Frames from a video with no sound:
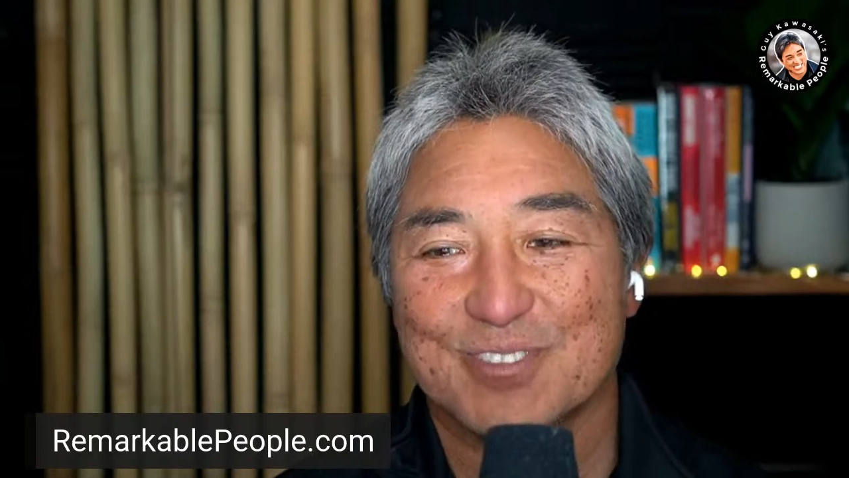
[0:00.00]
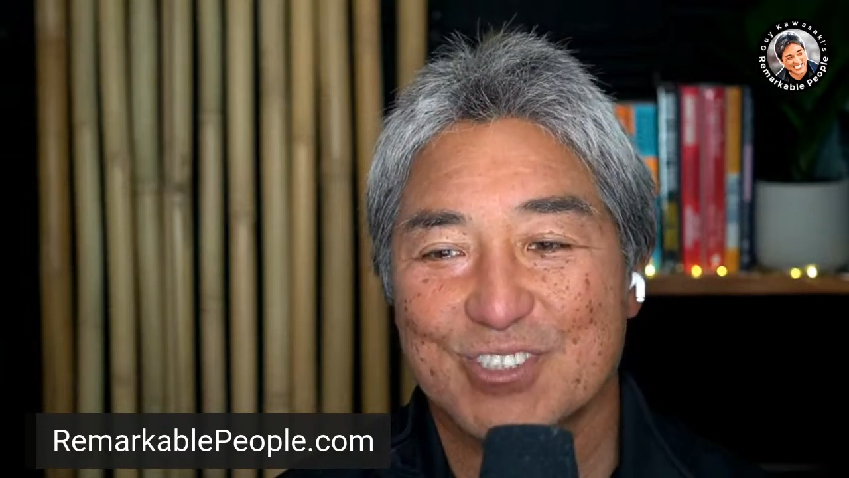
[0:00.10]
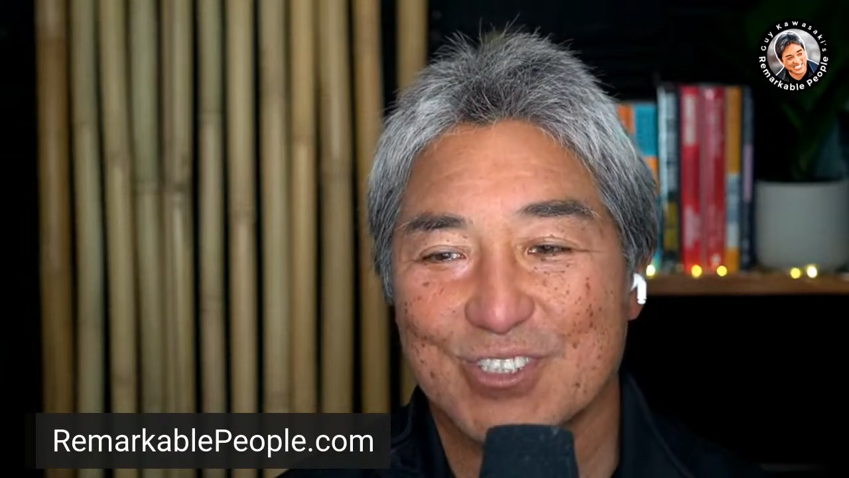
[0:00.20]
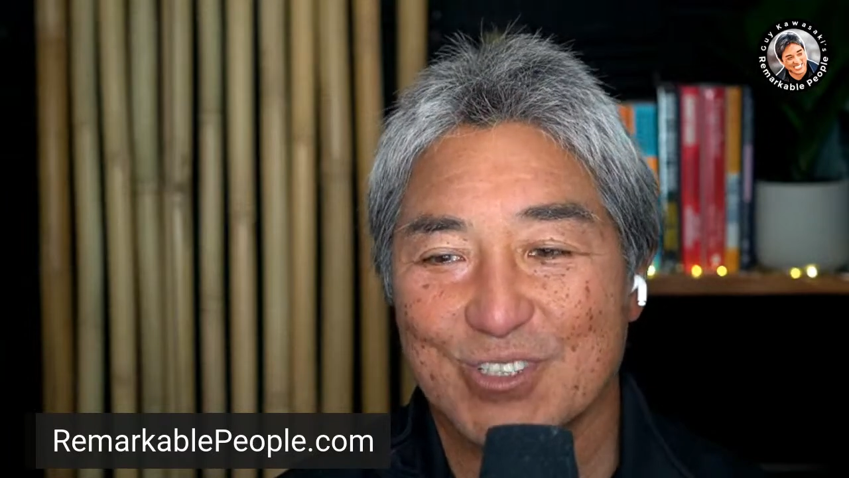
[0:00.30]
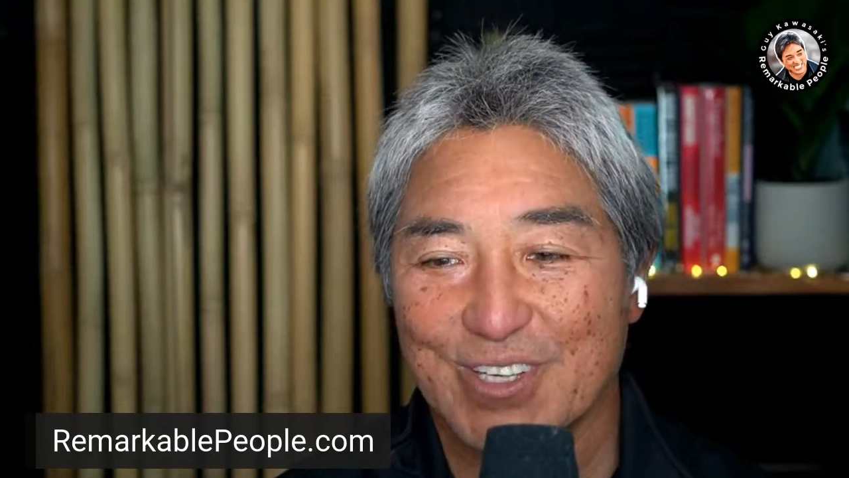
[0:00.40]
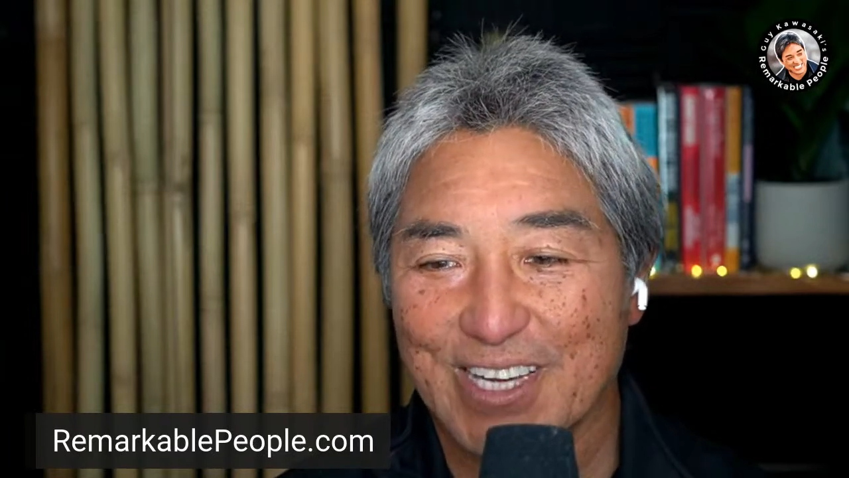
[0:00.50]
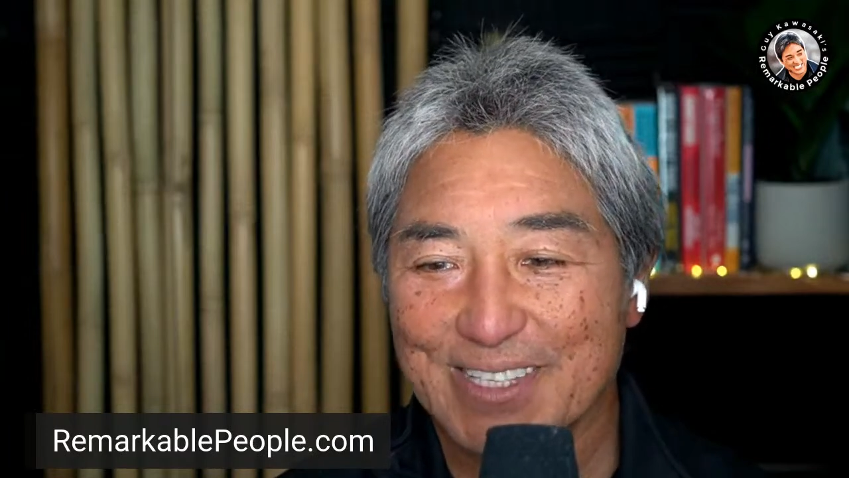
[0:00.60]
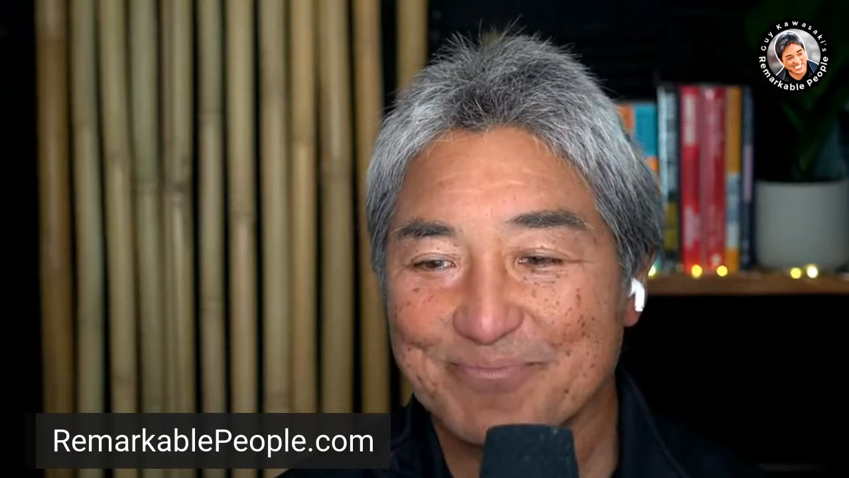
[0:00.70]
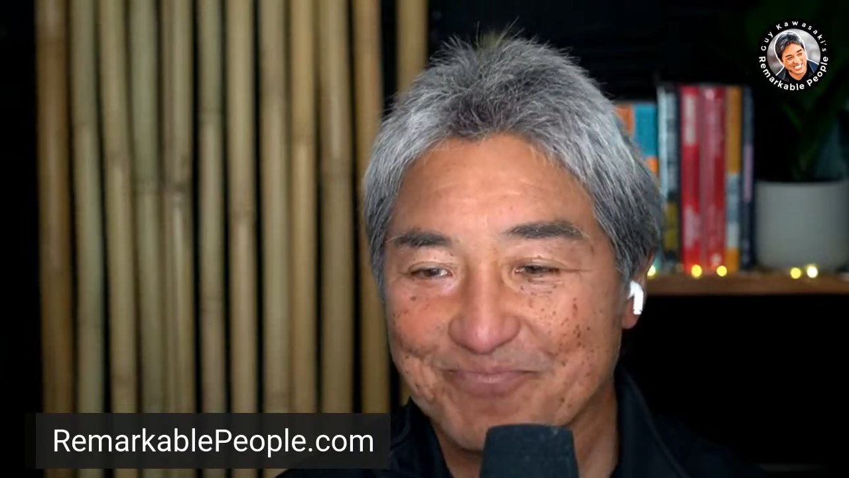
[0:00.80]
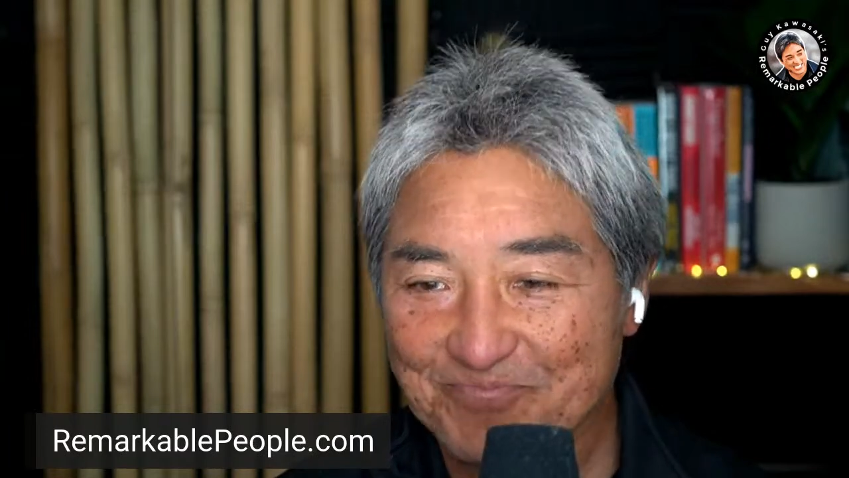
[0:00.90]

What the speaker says: So yeah.